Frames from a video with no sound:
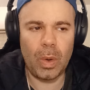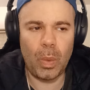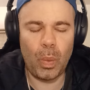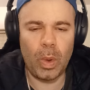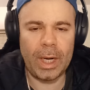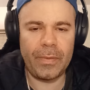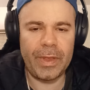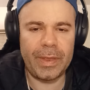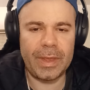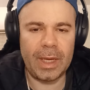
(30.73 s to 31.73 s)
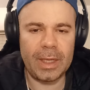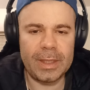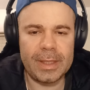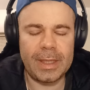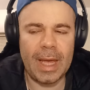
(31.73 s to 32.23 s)
one of the
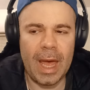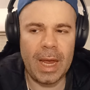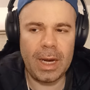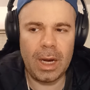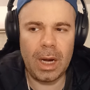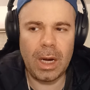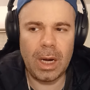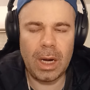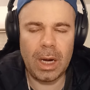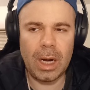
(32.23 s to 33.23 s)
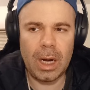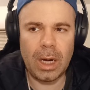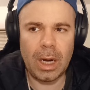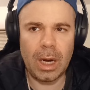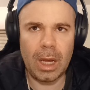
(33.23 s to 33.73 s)
things that
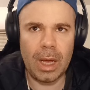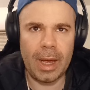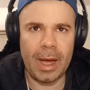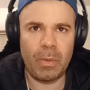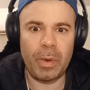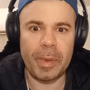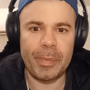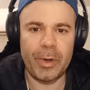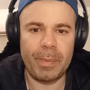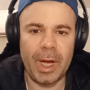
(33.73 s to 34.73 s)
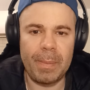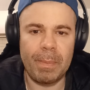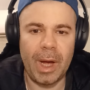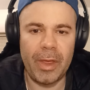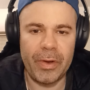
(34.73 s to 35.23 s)
I remember my
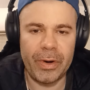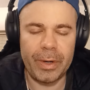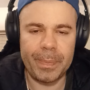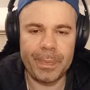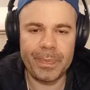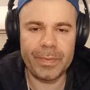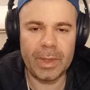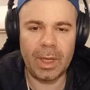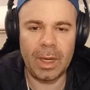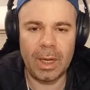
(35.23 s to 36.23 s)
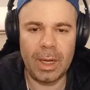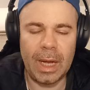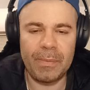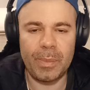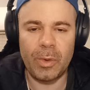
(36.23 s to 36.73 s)
mother,
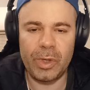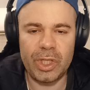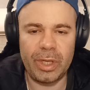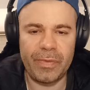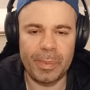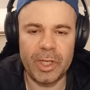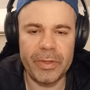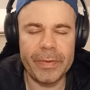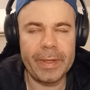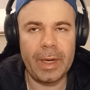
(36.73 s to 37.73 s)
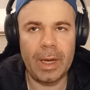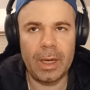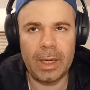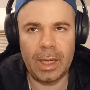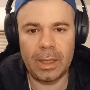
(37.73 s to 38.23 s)
I'm originally from Argentina
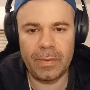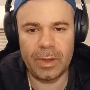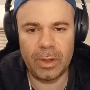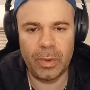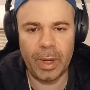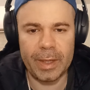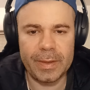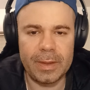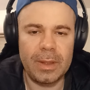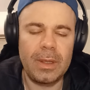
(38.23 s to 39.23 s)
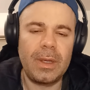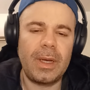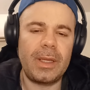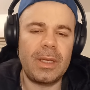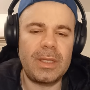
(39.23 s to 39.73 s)
and I live in the US,
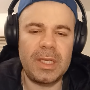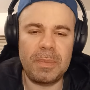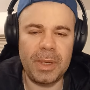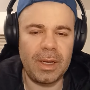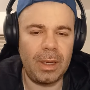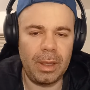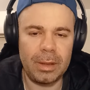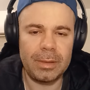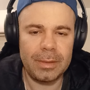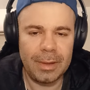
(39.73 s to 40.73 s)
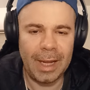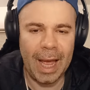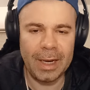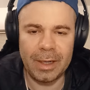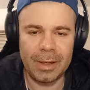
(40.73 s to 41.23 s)
and the typical
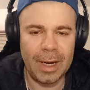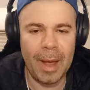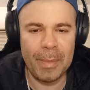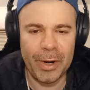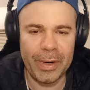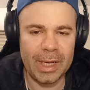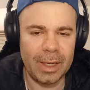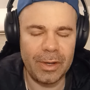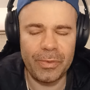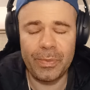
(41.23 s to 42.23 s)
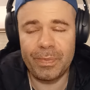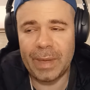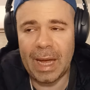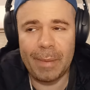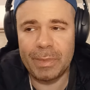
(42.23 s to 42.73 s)
Latin American, or
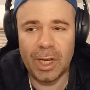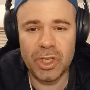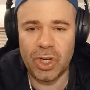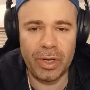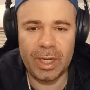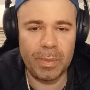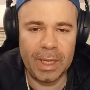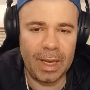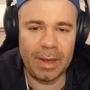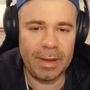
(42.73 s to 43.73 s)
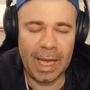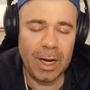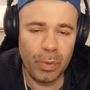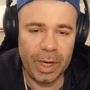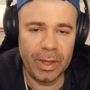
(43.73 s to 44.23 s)
I'm not sure, it could be
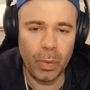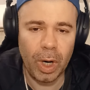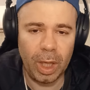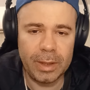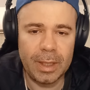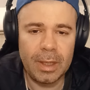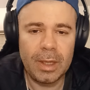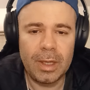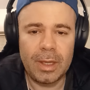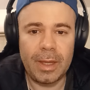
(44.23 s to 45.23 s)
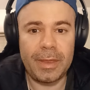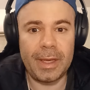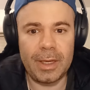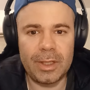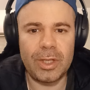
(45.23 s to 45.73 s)
anywhere in the world,
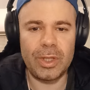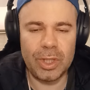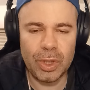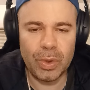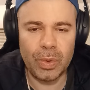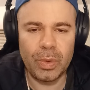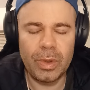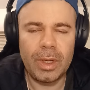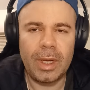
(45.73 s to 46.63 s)
thing to do